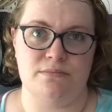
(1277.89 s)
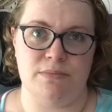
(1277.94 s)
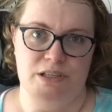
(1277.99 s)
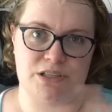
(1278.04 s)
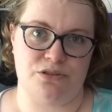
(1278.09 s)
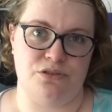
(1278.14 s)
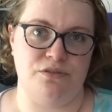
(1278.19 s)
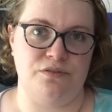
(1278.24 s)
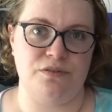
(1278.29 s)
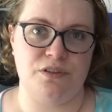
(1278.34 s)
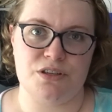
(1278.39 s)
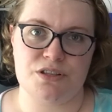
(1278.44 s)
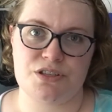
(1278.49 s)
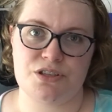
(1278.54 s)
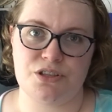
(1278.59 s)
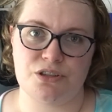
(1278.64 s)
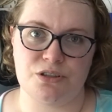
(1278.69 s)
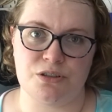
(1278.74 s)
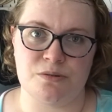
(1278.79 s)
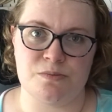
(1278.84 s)
two floss
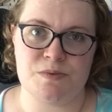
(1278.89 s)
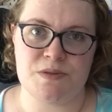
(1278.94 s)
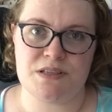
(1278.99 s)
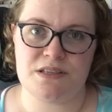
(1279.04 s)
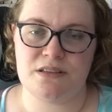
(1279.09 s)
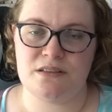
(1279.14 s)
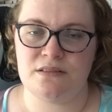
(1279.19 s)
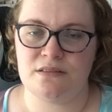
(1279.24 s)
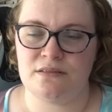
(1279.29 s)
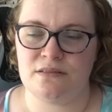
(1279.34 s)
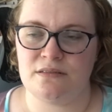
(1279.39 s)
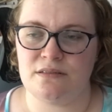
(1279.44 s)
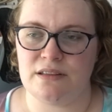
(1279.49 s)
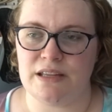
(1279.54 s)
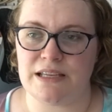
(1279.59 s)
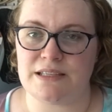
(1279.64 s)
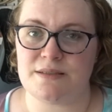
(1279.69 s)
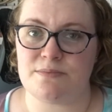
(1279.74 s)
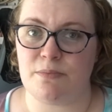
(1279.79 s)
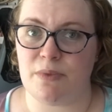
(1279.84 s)
tubes.
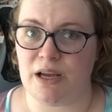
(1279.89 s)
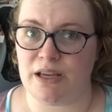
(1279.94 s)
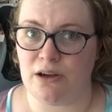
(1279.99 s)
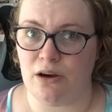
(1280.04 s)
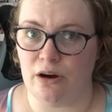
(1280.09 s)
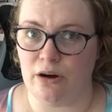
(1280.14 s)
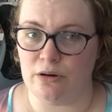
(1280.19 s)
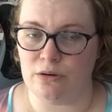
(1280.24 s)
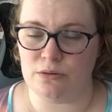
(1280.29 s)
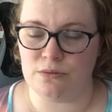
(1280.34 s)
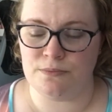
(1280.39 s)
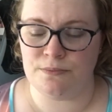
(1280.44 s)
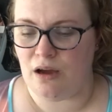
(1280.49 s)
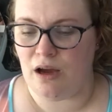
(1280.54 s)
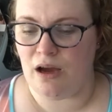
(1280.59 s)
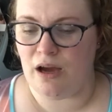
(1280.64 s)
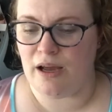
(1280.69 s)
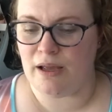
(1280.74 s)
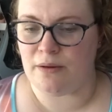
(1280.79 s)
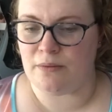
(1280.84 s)
That's my goal.
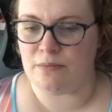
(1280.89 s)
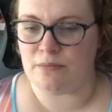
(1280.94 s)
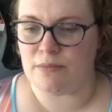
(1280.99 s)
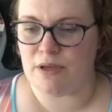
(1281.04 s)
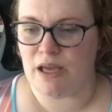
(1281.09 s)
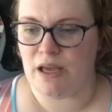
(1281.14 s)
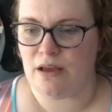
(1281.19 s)
I'm